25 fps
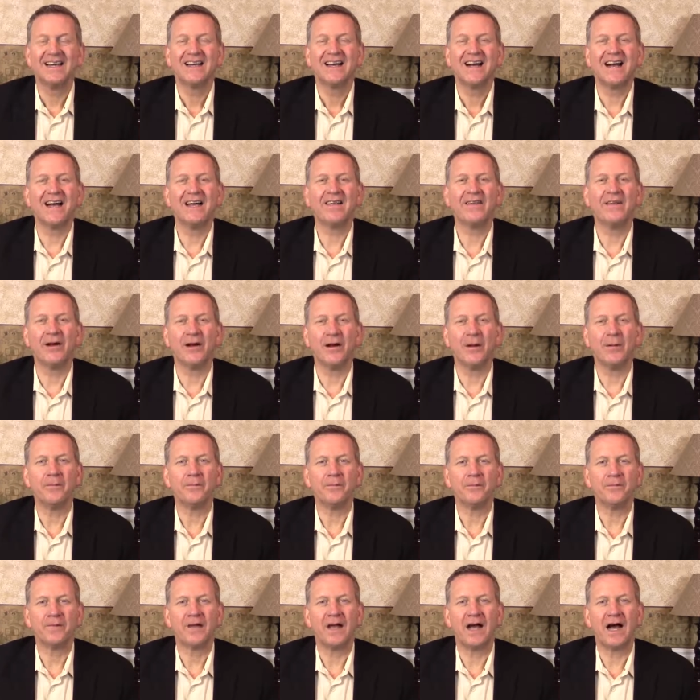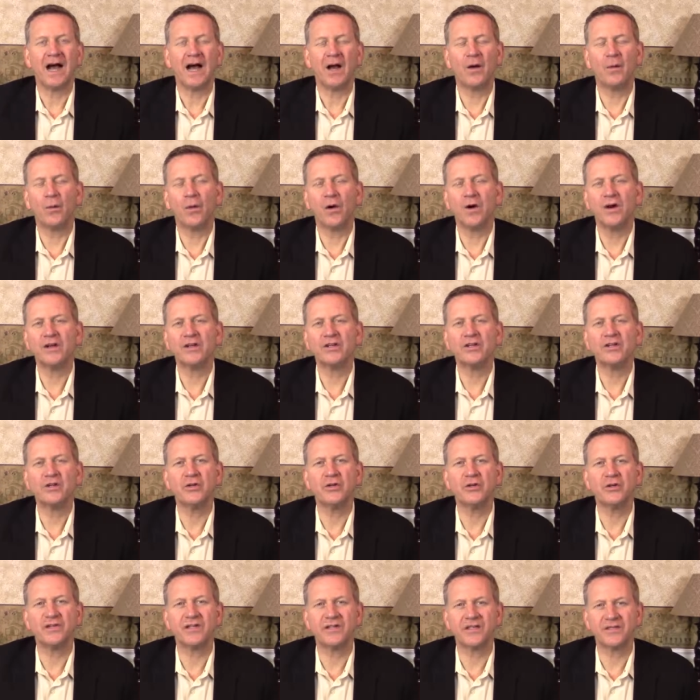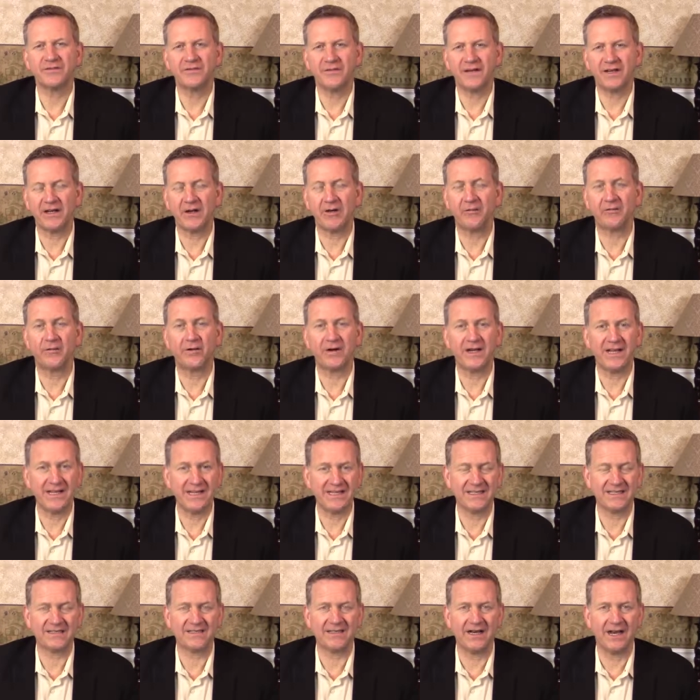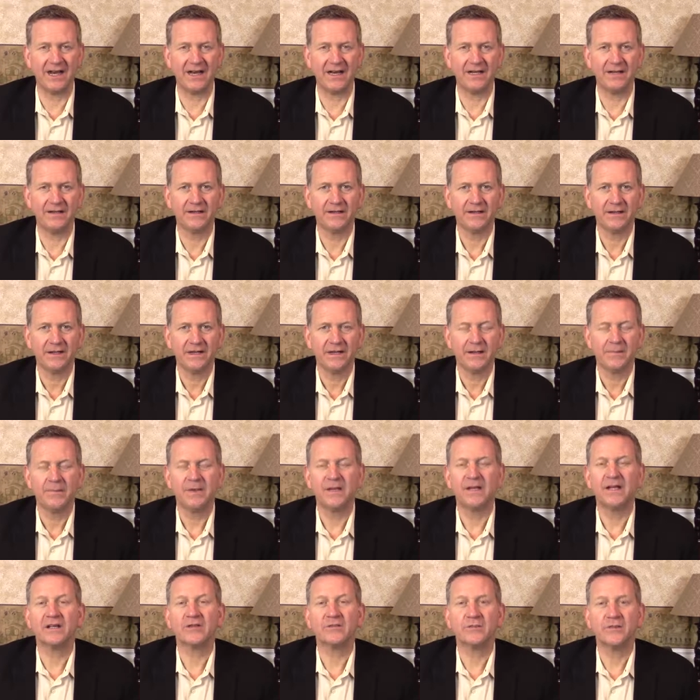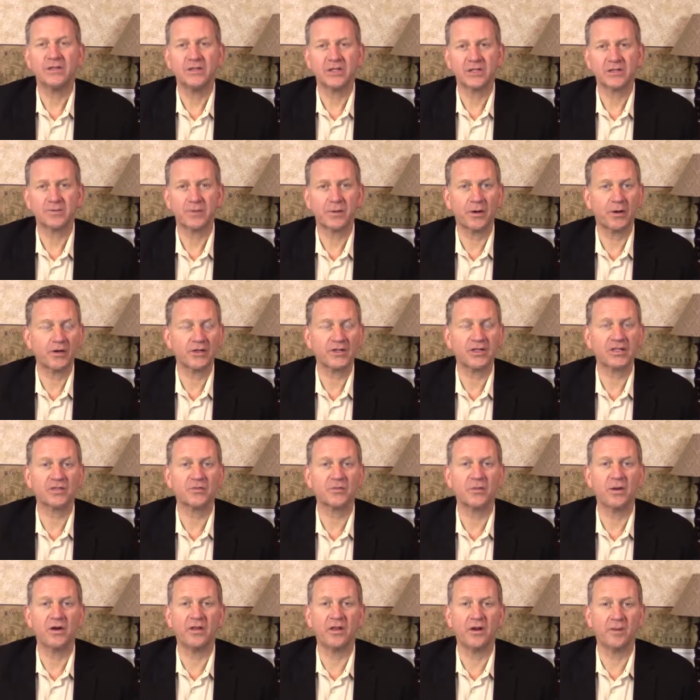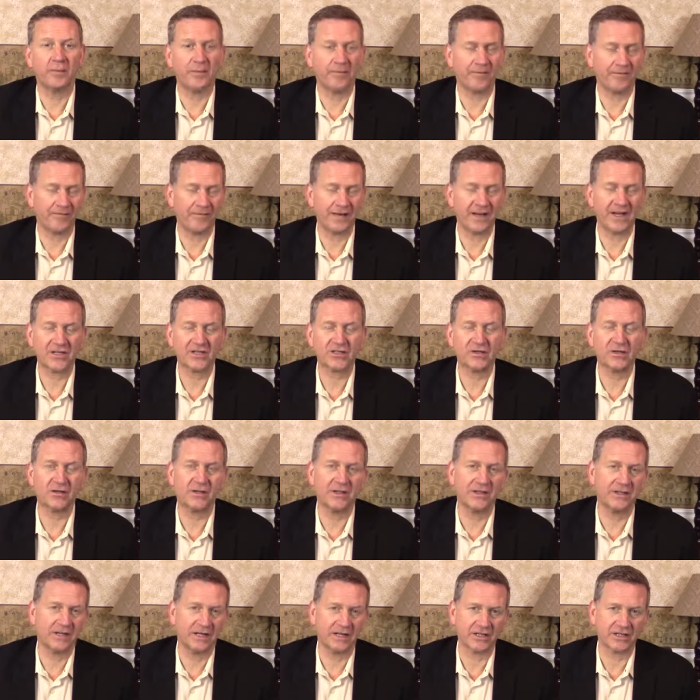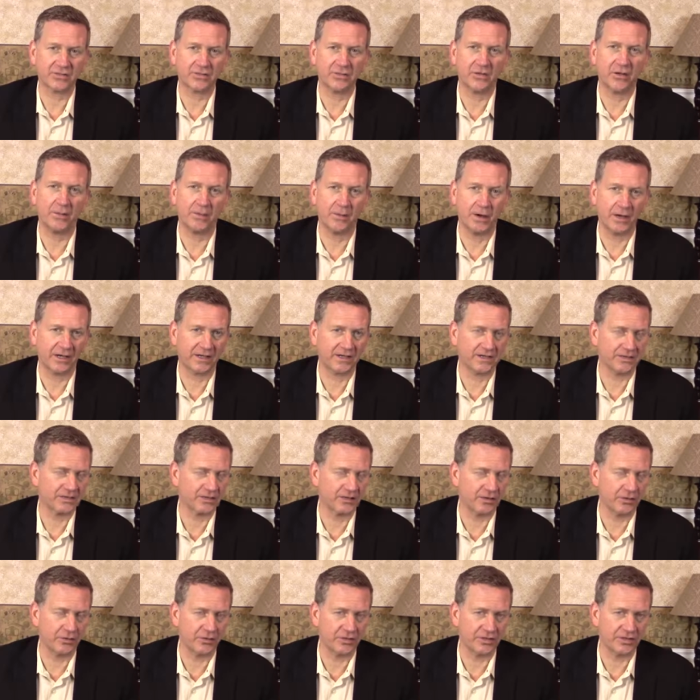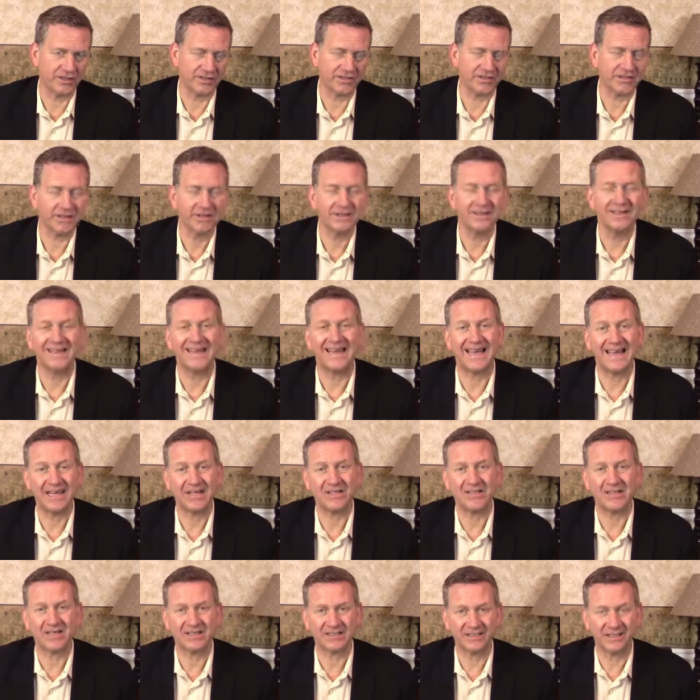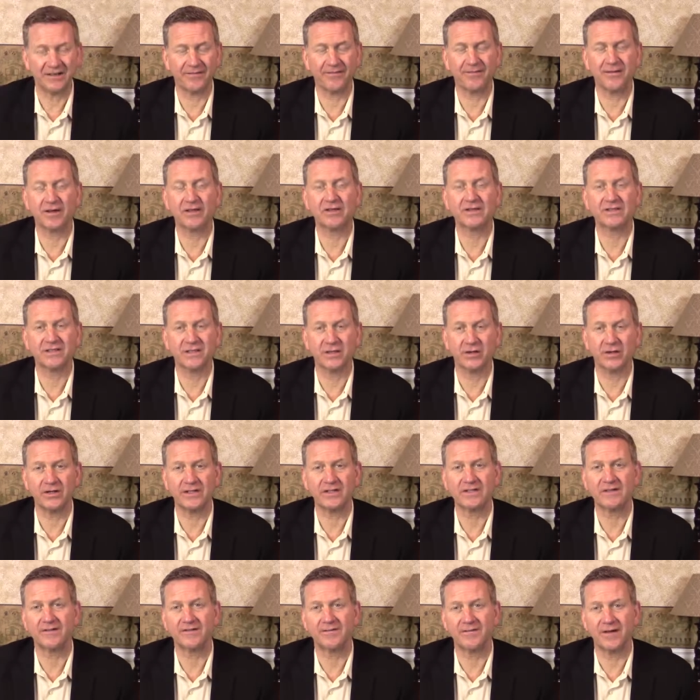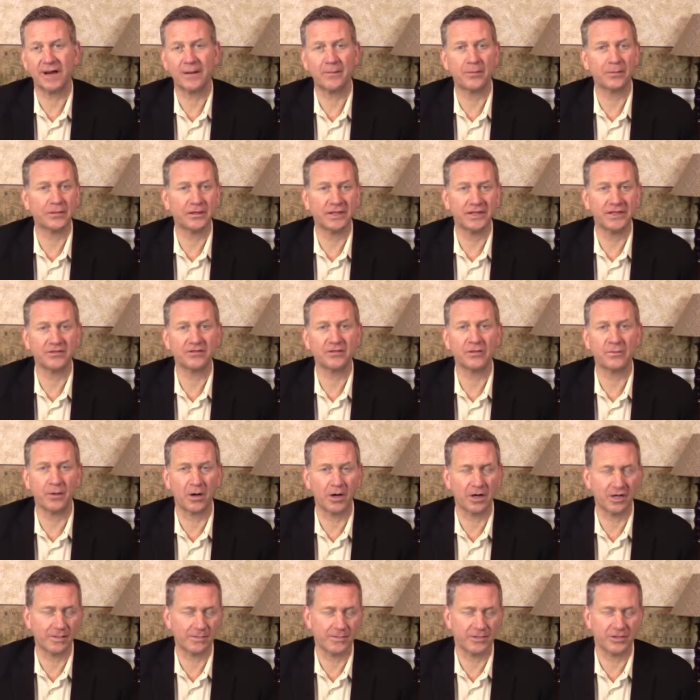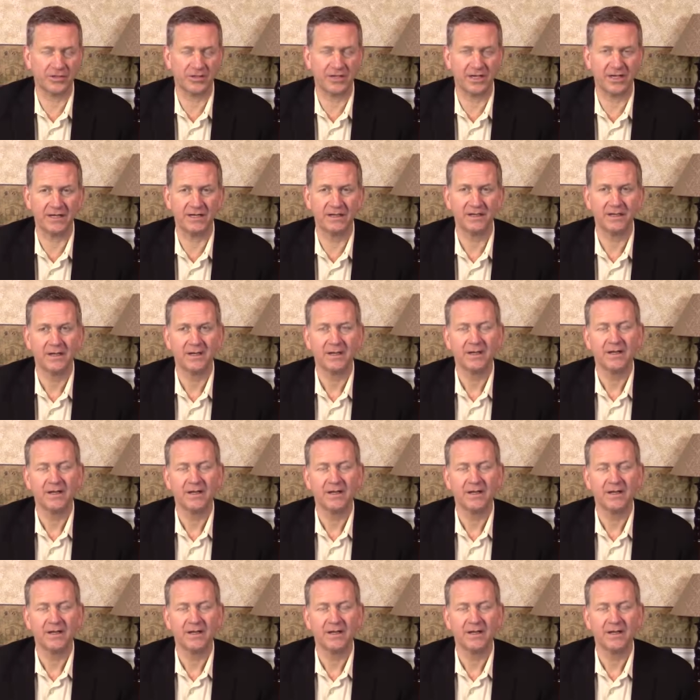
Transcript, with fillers: Hi there, I wanted to shoot this video for HeatSign because we just purchased one of their professional industrial marking solutions, the HSFL series fiber laser marking machine,